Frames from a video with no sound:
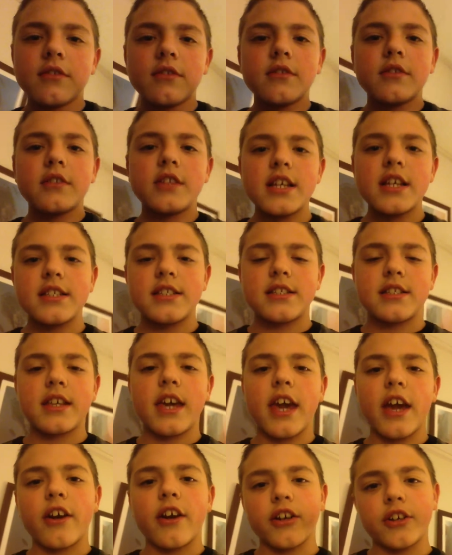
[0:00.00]
this
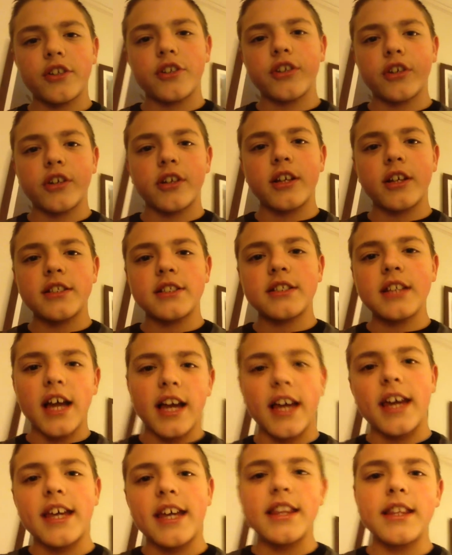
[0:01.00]
character is
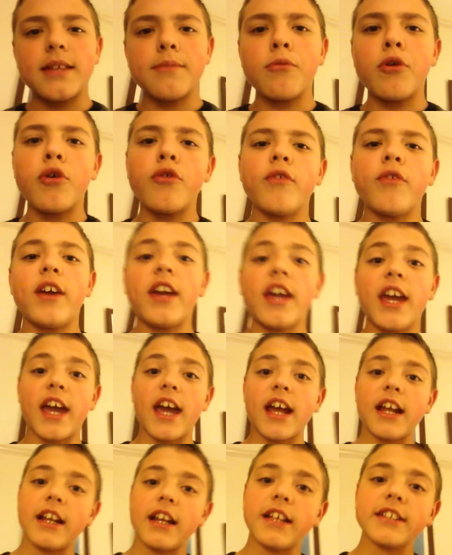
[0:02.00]
not in the movie,
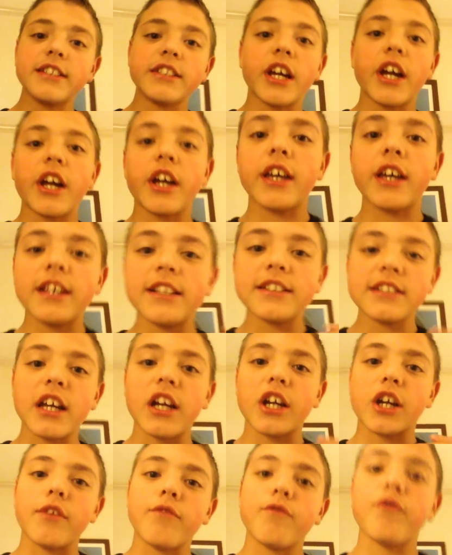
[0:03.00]
and he's
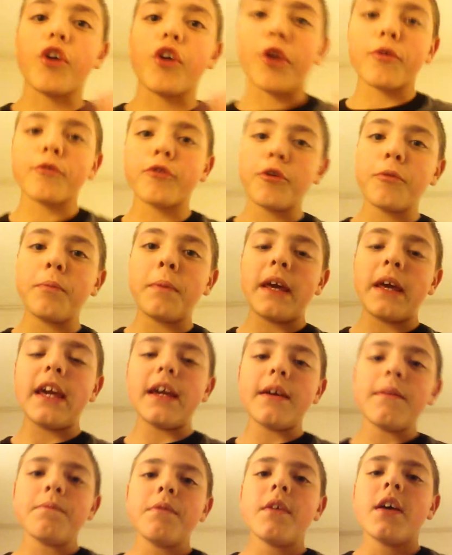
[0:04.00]
not confirmed to
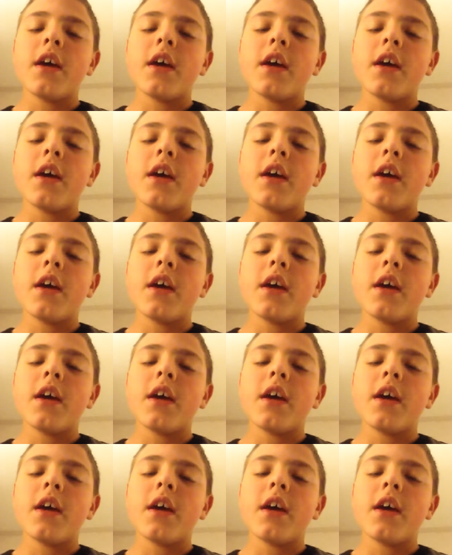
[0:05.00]
be.